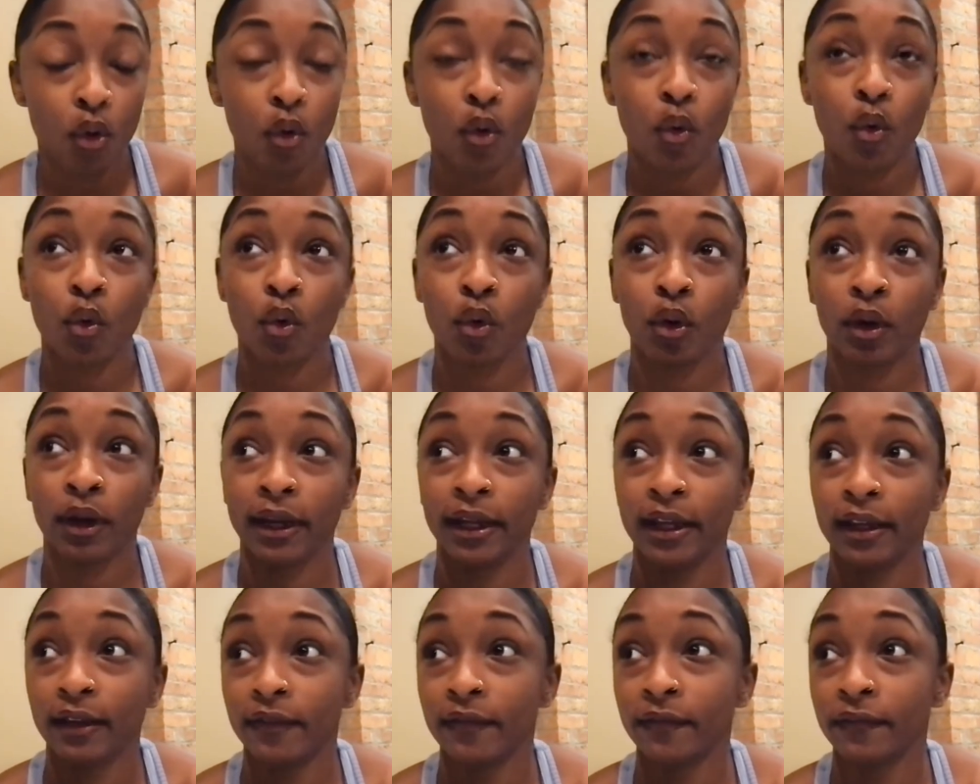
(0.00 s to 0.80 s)
Or
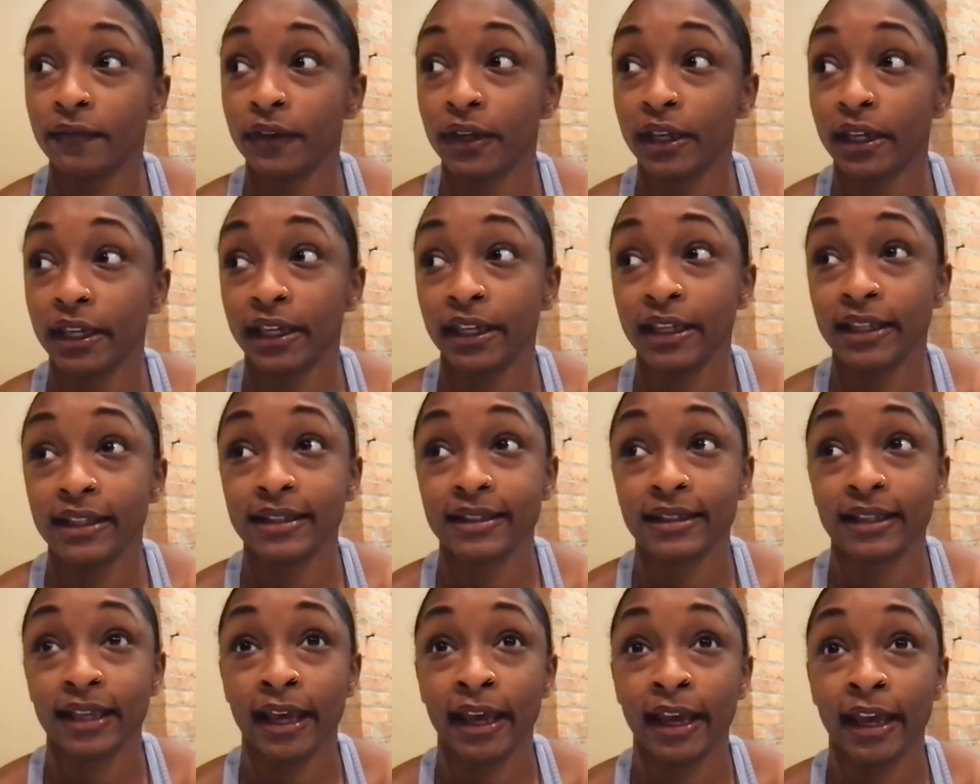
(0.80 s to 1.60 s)
if he
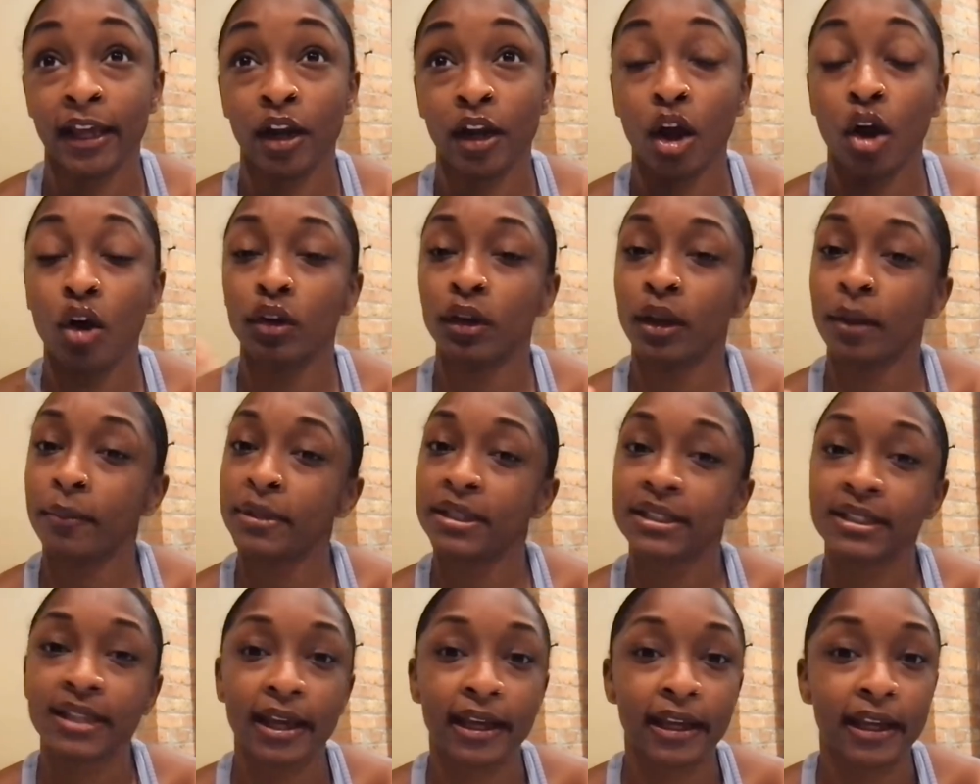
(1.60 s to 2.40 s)
said, oh, let me
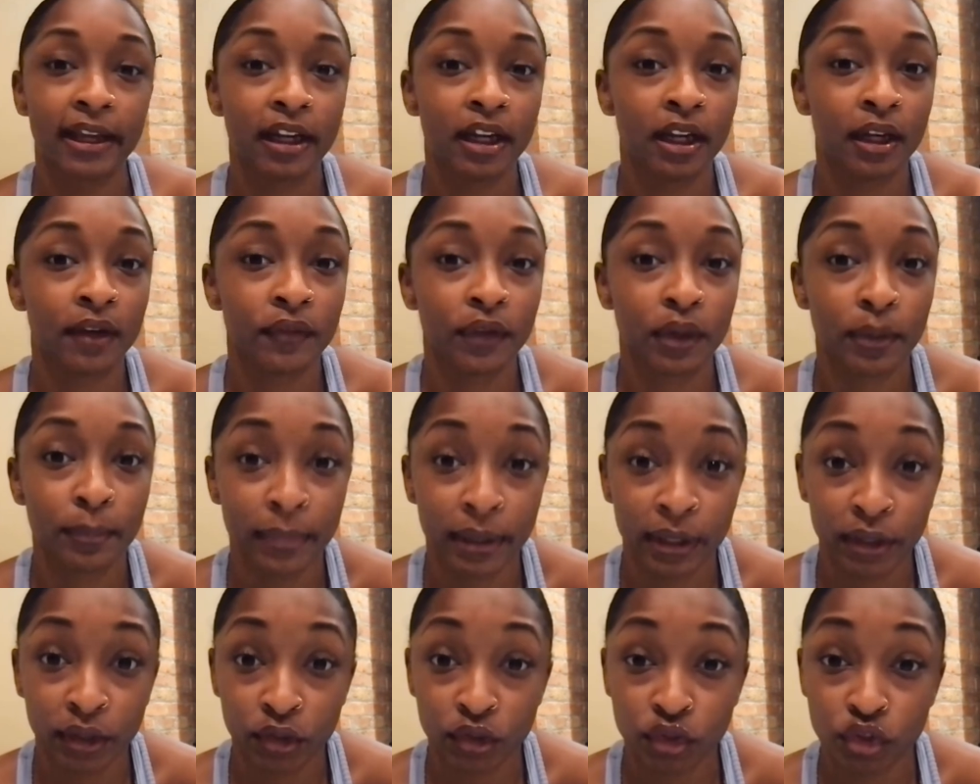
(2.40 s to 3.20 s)
take care of your
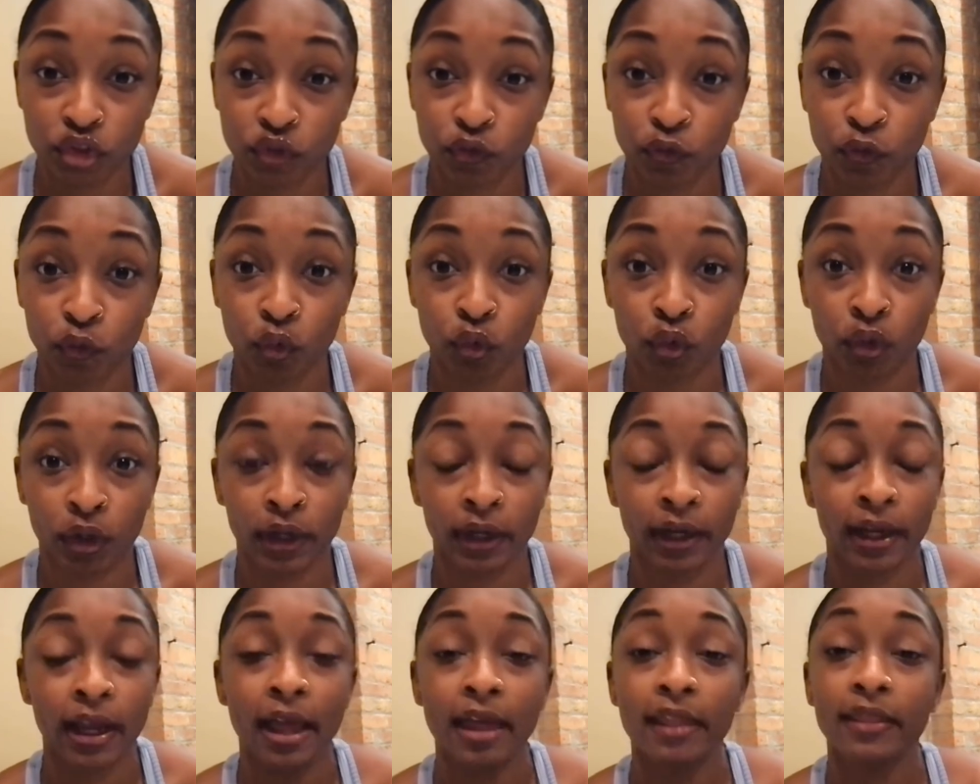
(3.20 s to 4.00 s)
bills
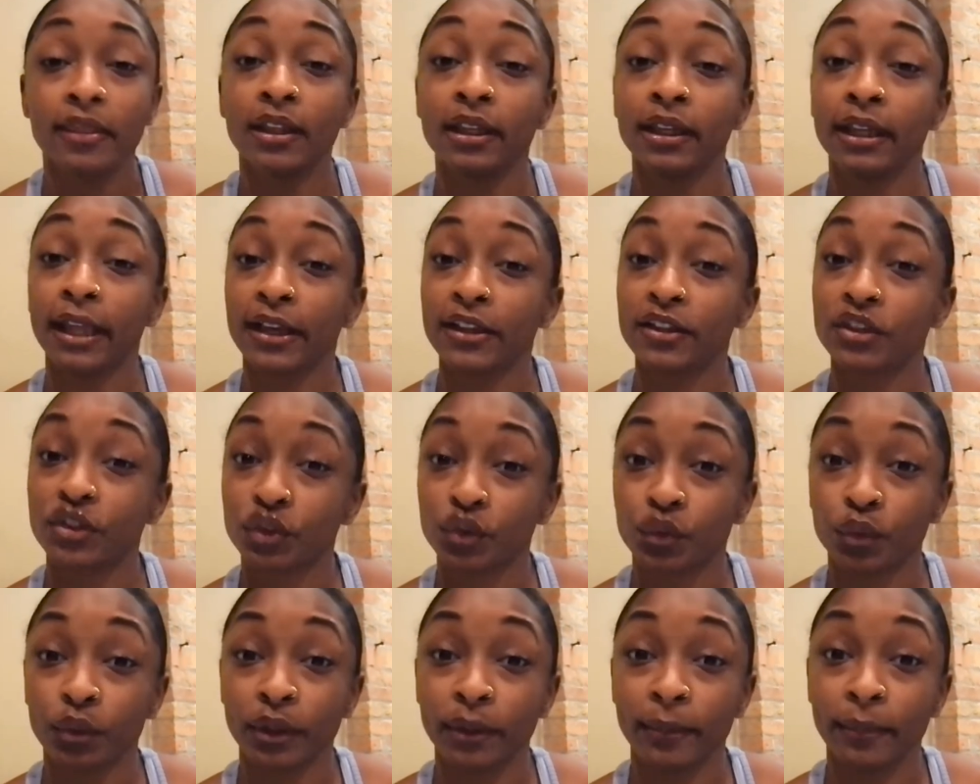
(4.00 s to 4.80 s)
for the next
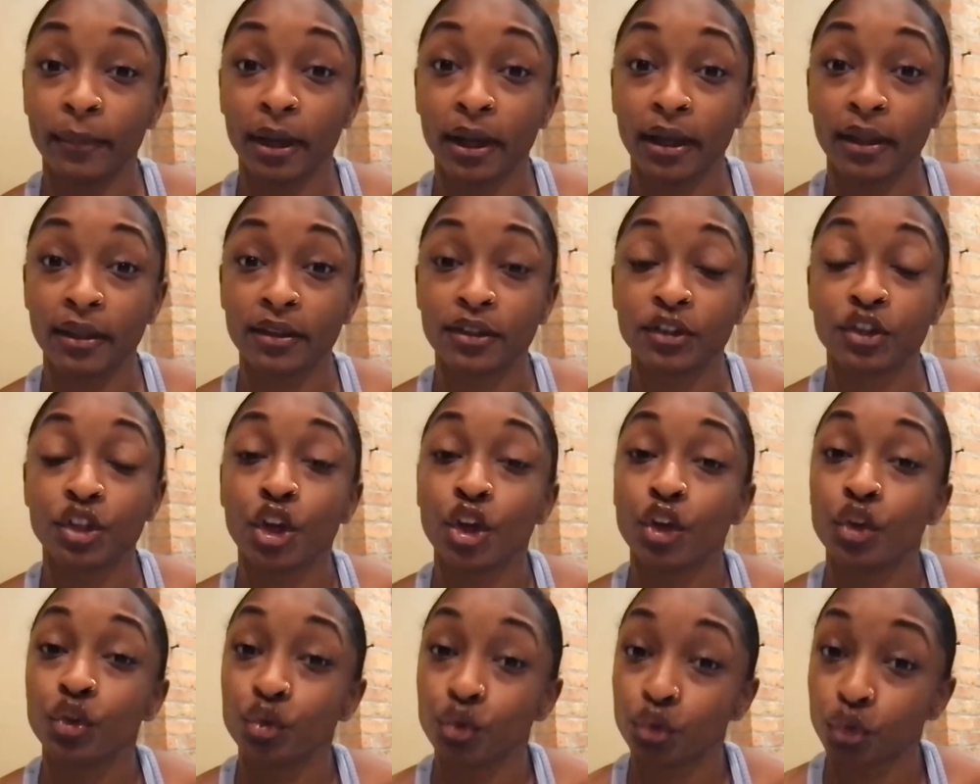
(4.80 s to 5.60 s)
3 months.
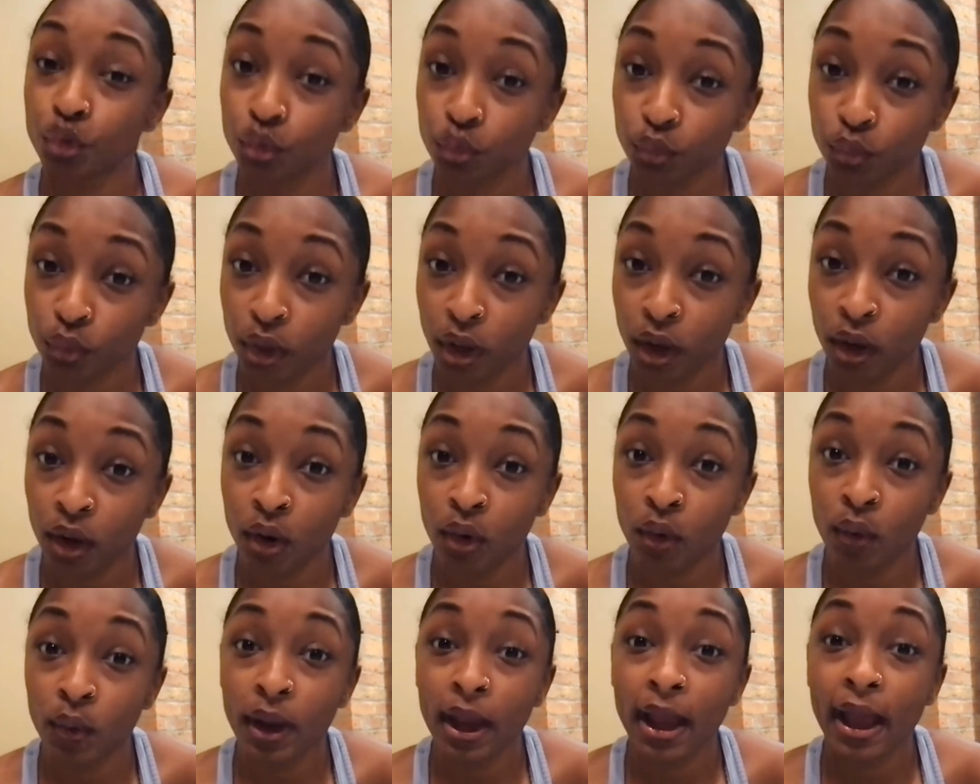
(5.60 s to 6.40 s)
Do you
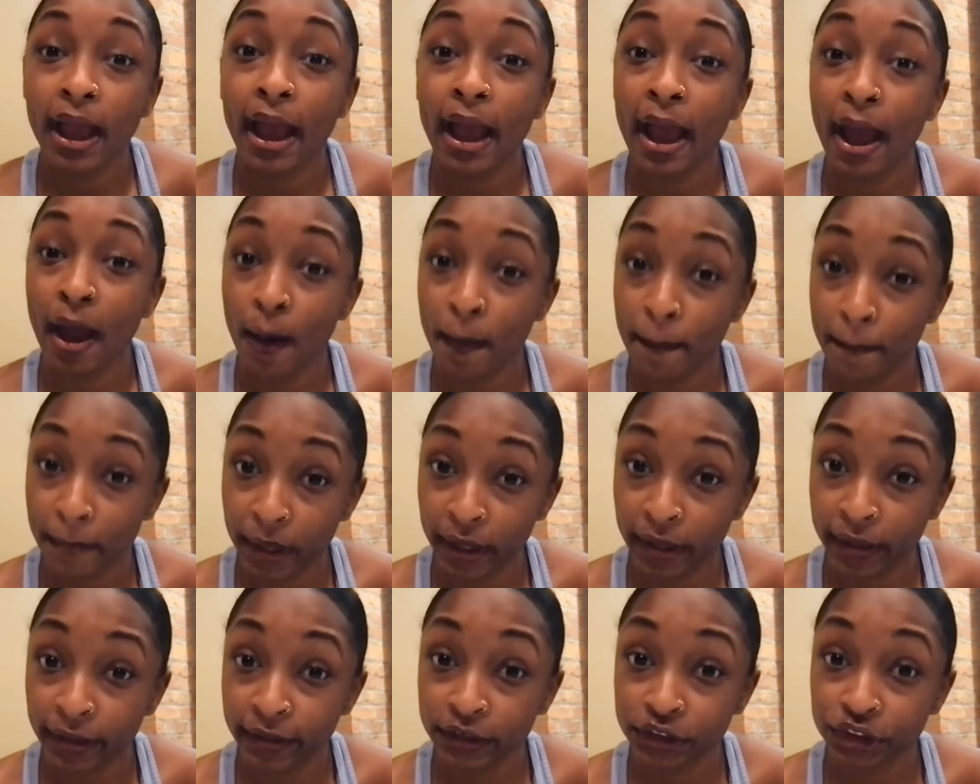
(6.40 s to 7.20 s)
know how
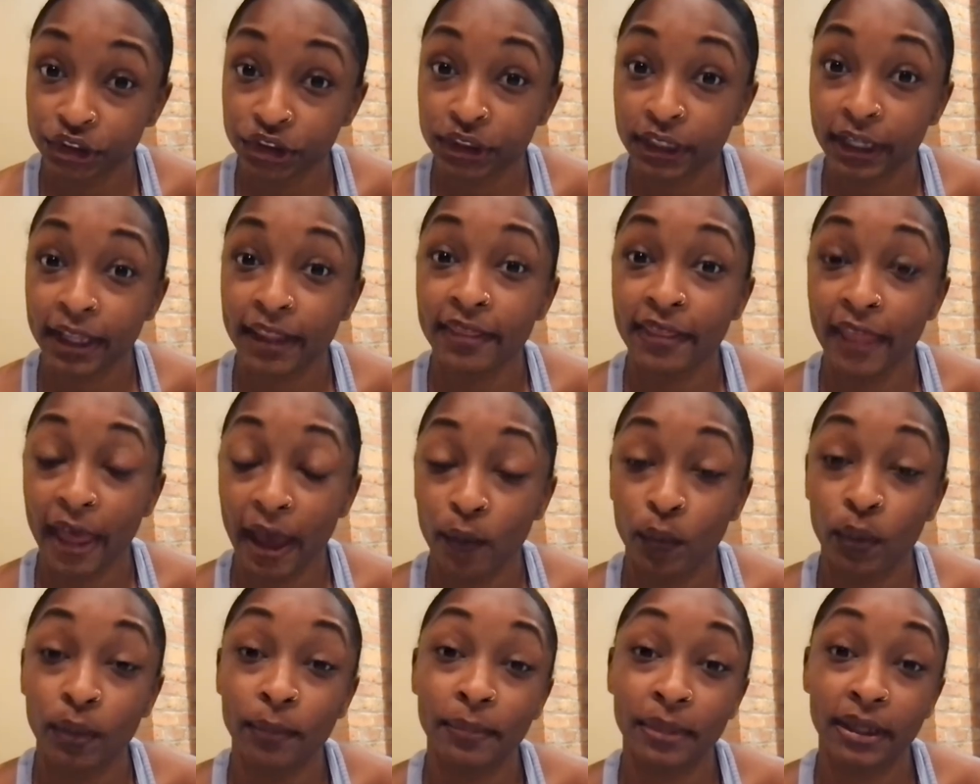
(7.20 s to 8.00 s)
much that
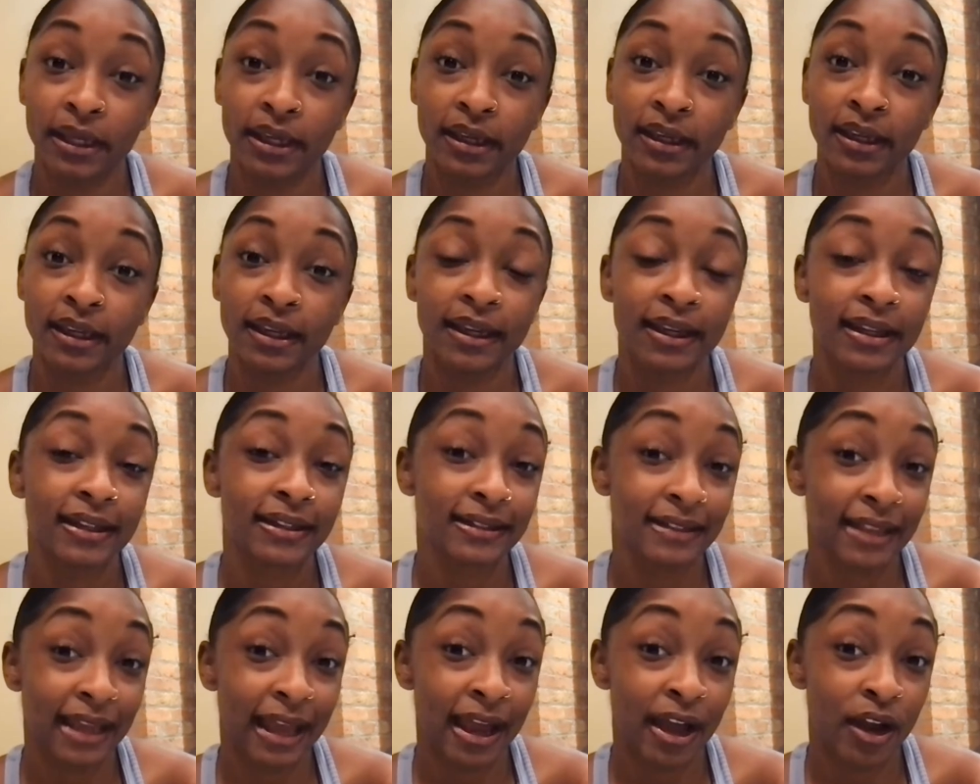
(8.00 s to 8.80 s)
would be
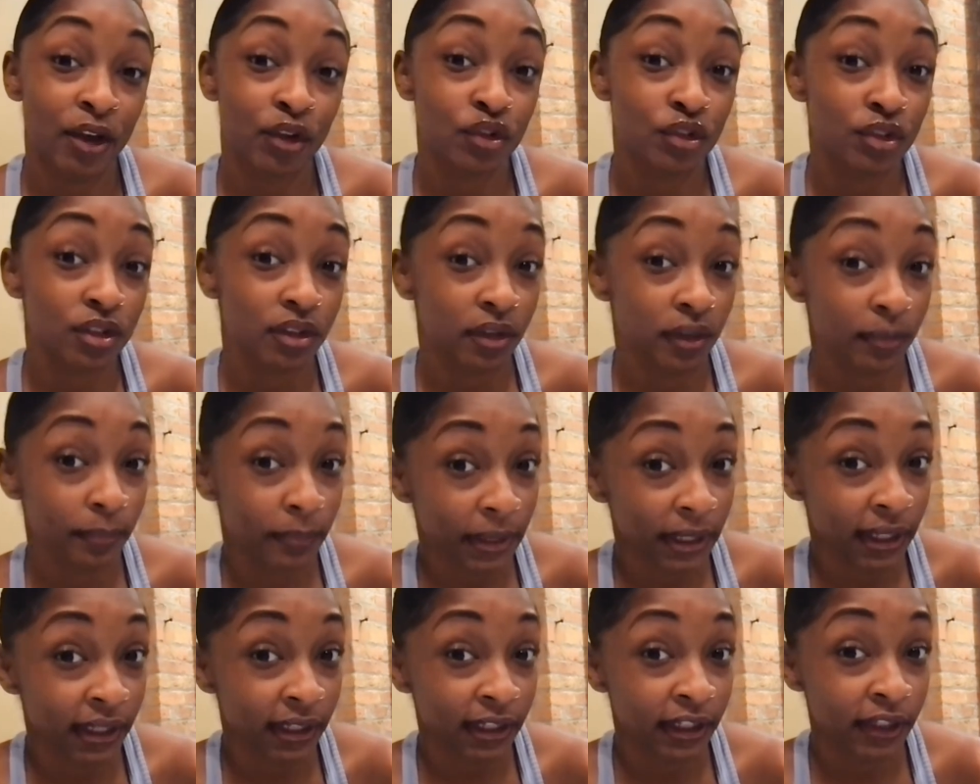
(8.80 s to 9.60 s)
down to the
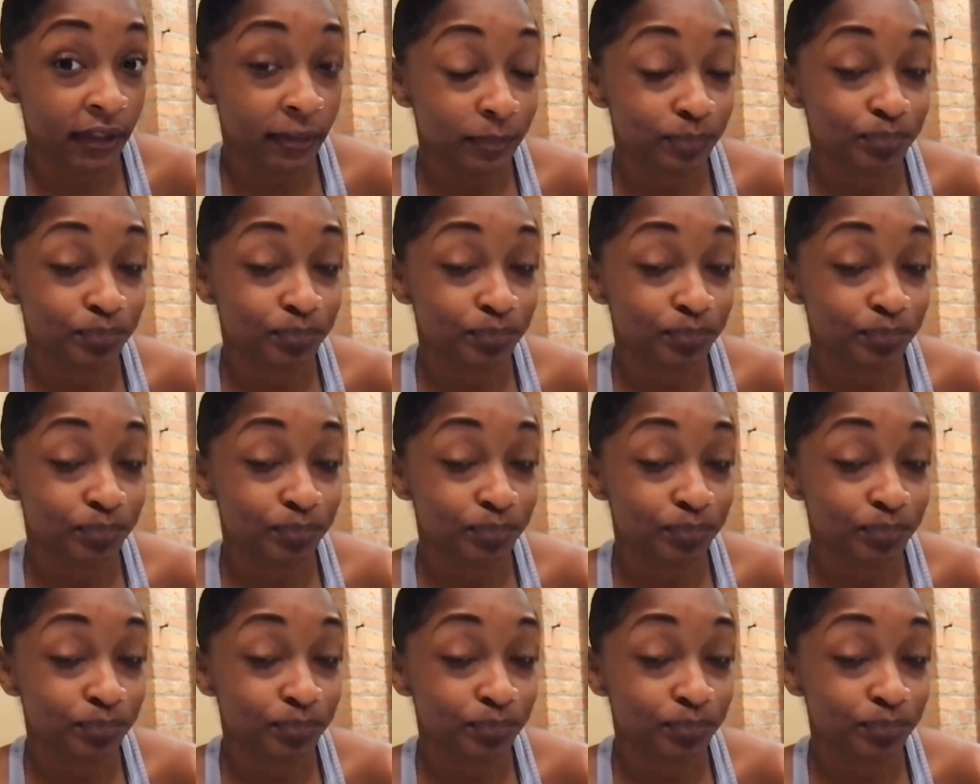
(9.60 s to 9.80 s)
penny?